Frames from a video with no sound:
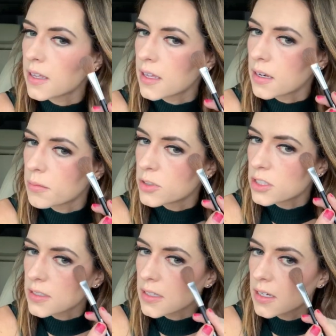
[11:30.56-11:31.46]
and I'm
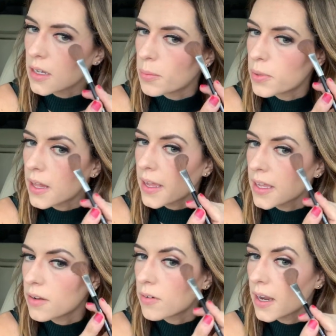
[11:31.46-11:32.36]
just gonna apply
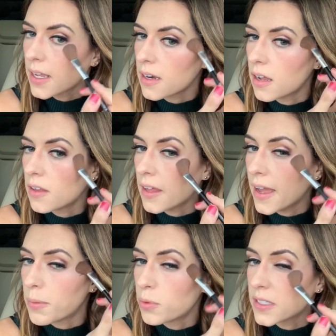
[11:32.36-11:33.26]
it right on the
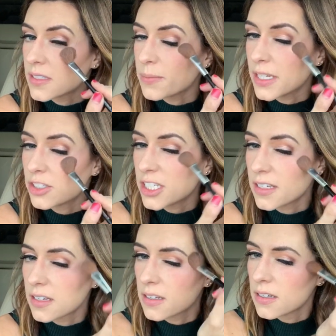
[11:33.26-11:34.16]
high points of my
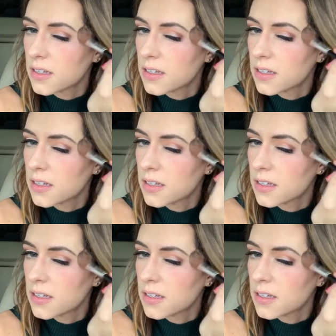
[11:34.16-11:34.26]
cheek.